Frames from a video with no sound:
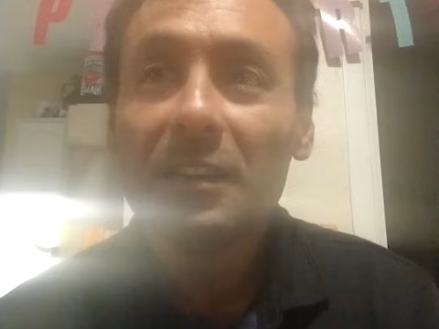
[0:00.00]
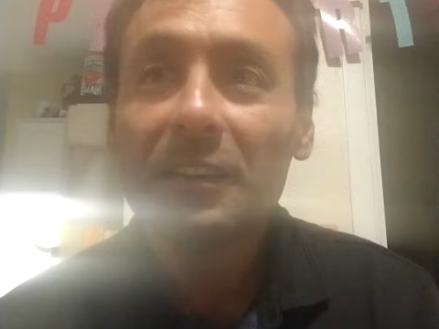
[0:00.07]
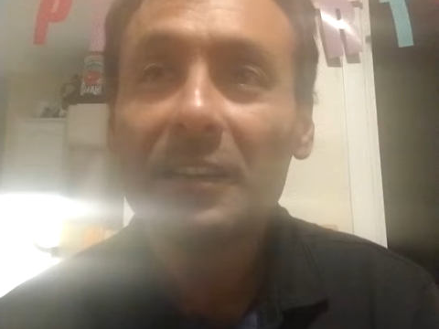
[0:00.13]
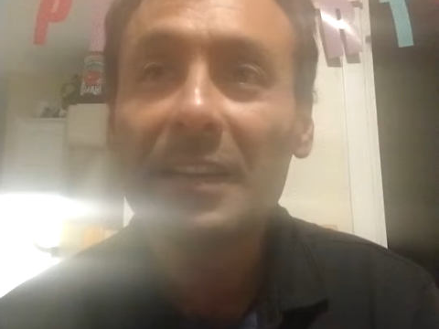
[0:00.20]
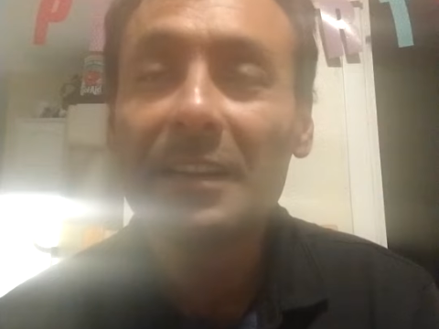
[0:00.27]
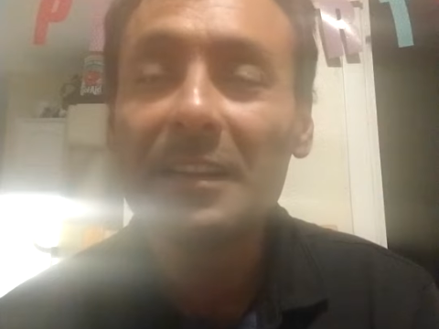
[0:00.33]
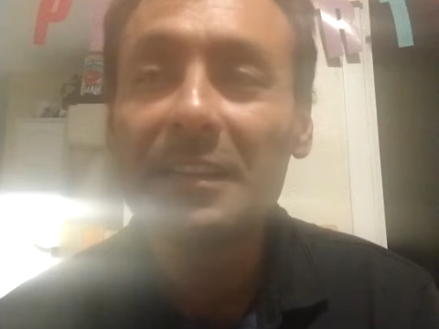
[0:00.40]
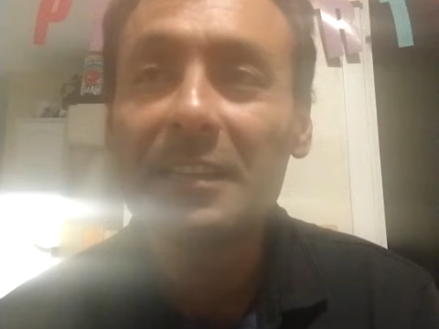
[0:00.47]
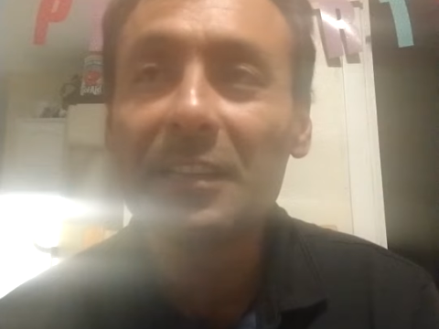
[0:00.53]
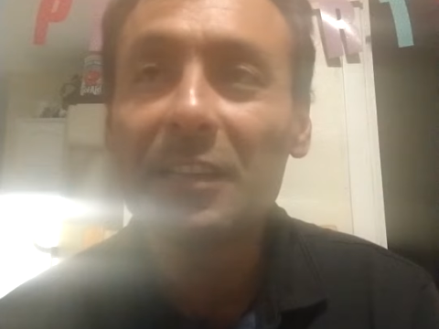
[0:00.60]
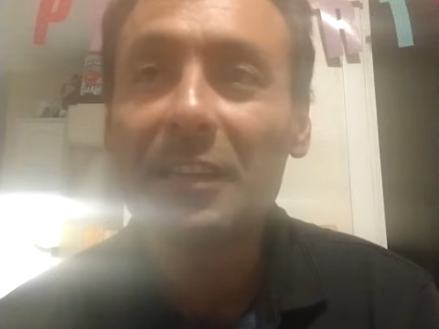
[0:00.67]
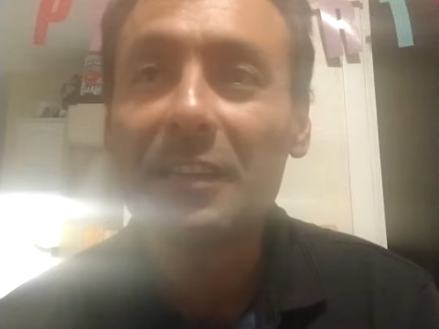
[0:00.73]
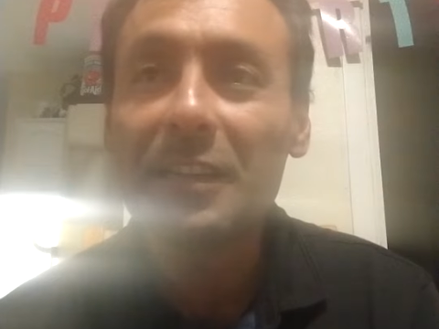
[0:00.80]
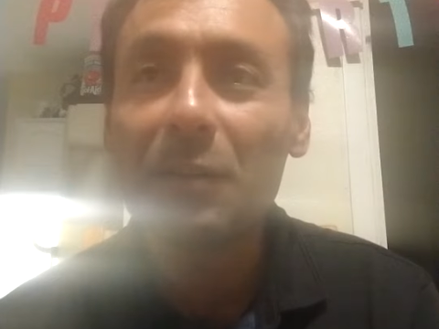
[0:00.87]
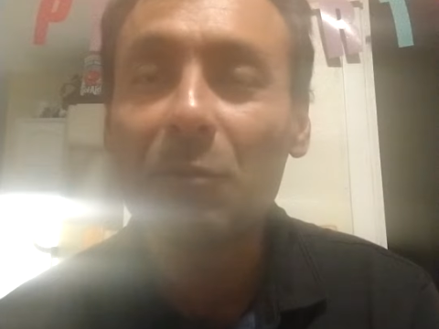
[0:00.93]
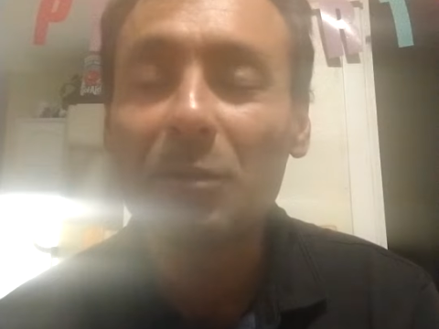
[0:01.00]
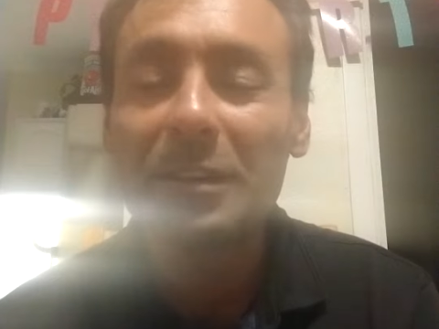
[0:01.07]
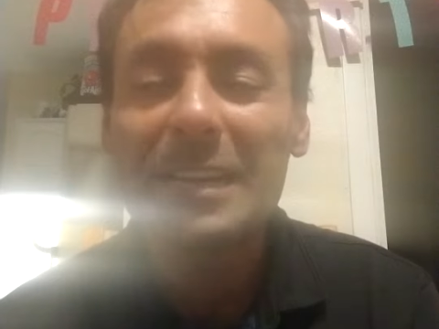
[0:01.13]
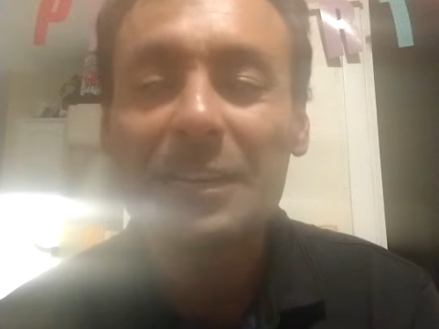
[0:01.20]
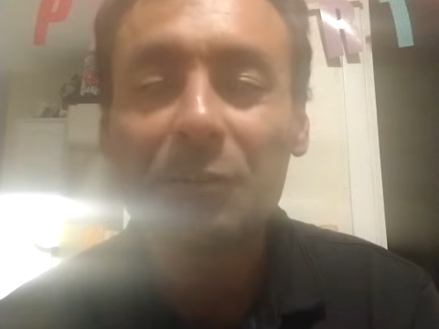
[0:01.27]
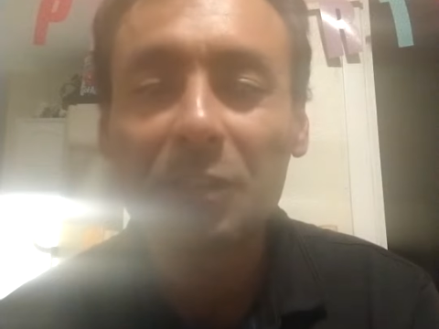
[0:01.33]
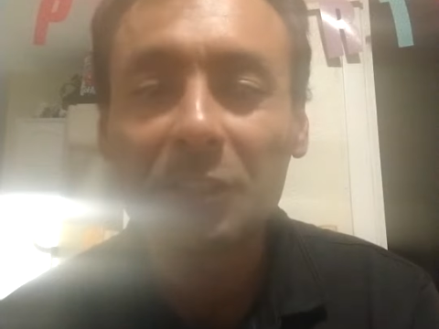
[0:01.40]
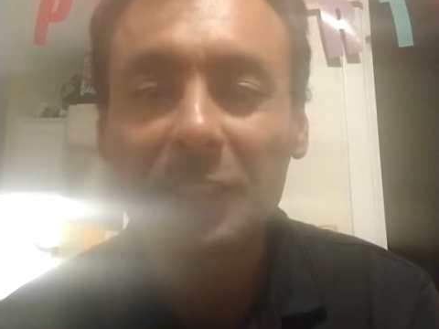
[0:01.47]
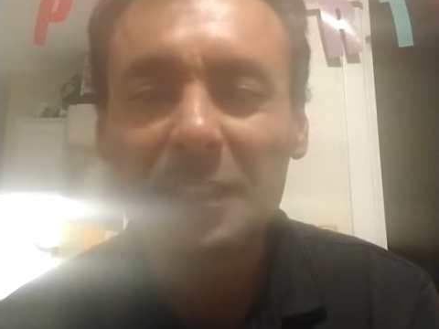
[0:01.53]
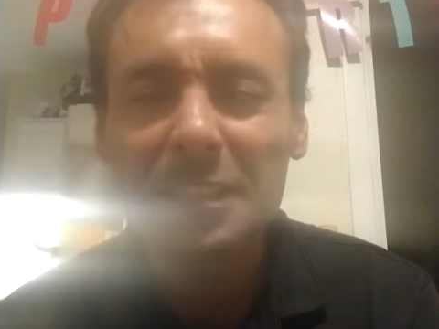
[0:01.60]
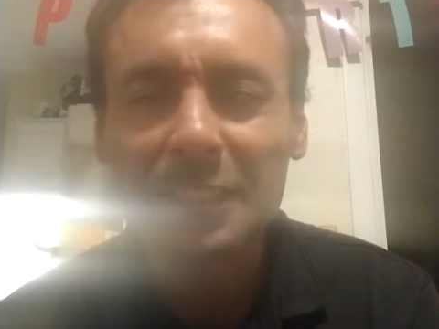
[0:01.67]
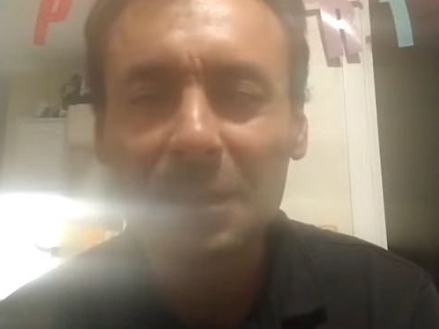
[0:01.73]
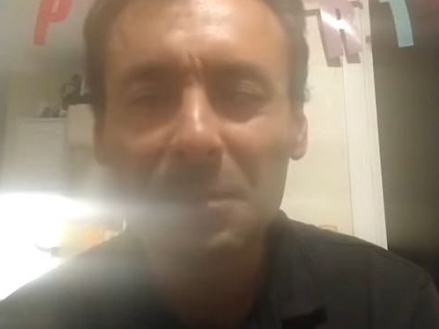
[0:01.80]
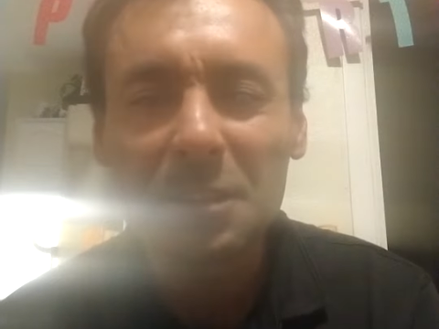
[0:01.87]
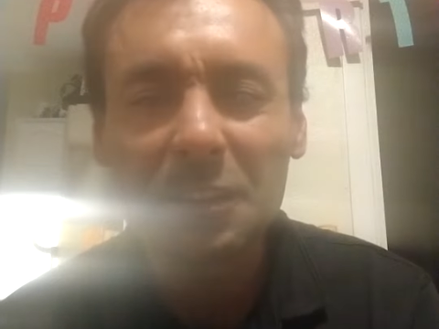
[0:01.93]
They weren't interested in
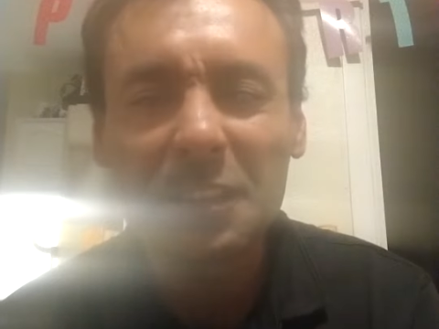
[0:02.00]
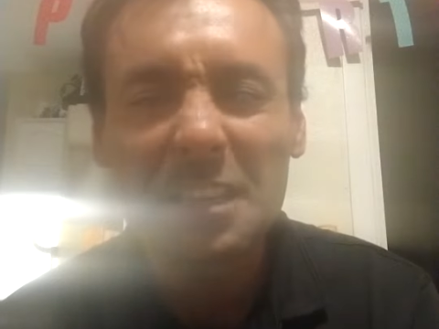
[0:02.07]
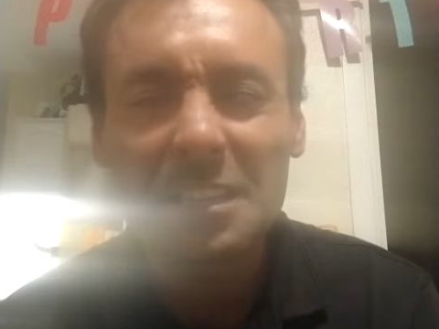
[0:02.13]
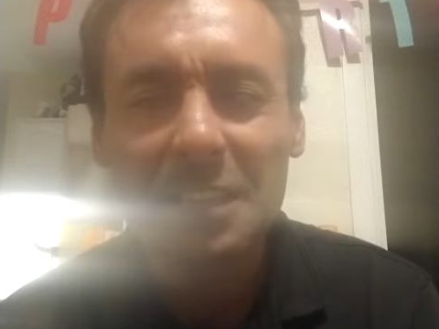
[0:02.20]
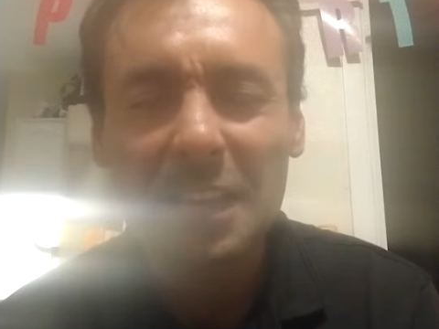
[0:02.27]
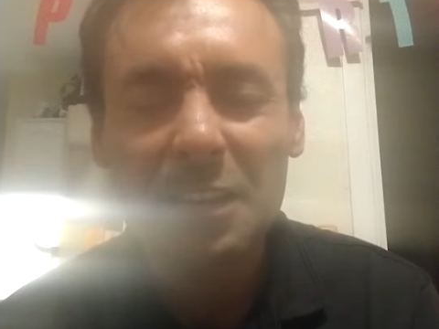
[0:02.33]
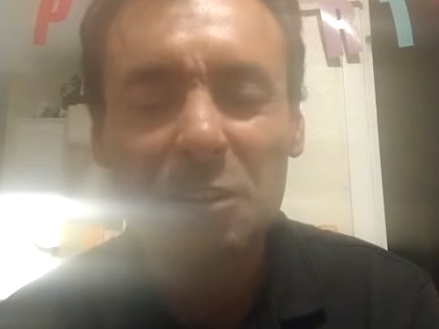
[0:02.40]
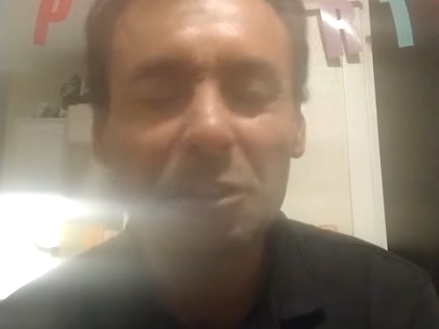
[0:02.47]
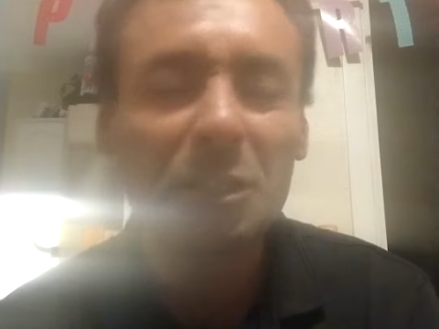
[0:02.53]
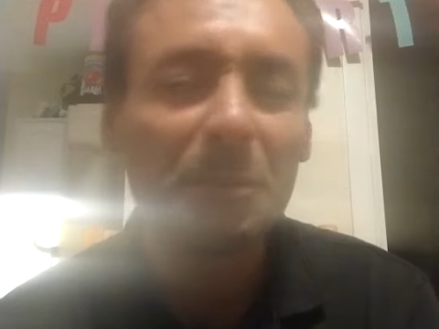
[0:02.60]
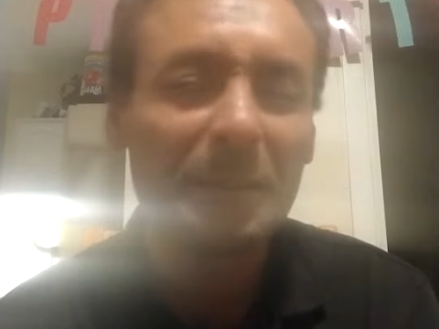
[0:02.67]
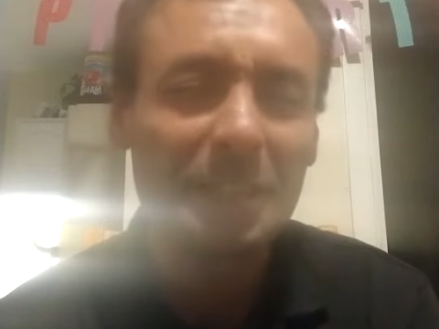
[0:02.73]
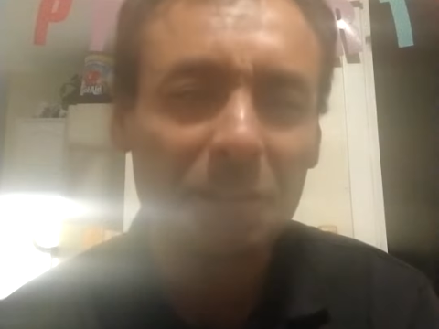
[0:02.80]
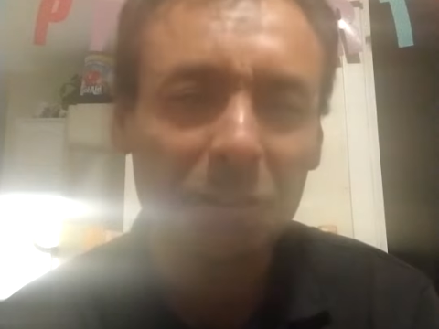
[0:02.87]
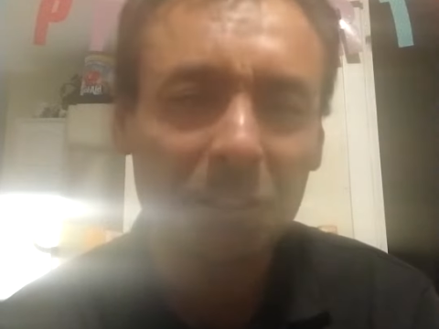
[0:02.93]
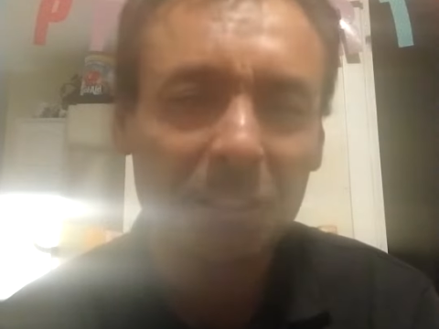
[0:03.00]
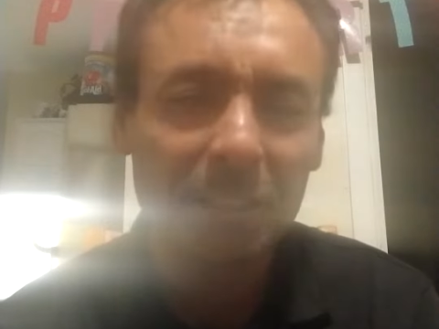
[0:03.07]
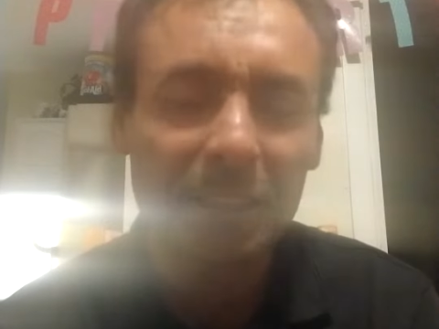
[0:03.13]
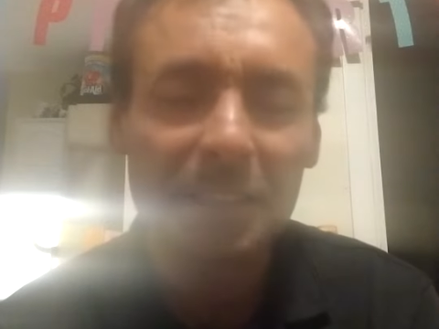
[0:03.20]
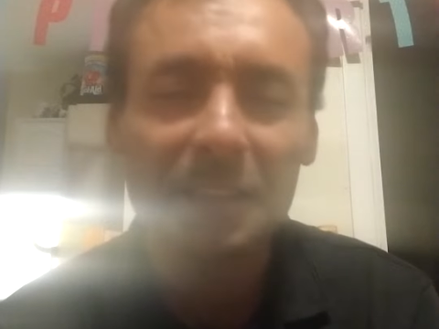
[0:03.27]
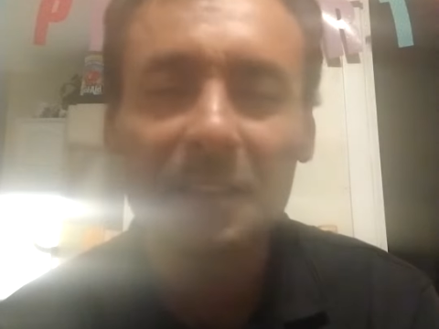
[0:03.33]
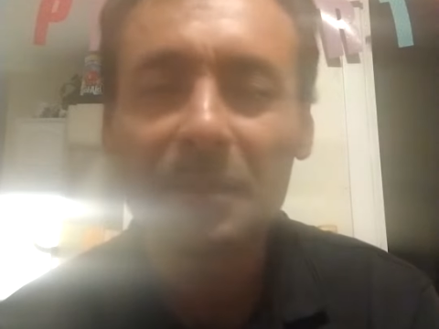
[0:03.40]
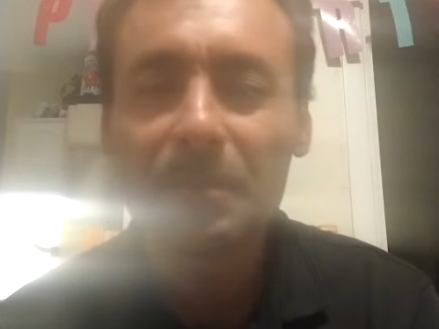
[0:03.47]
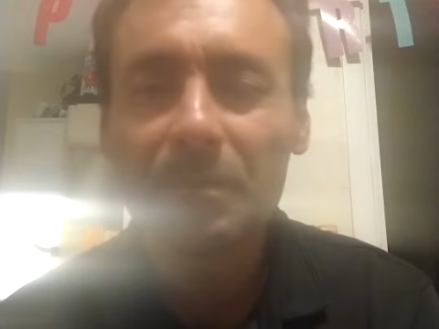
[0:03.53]
some of the things they used to be interested in.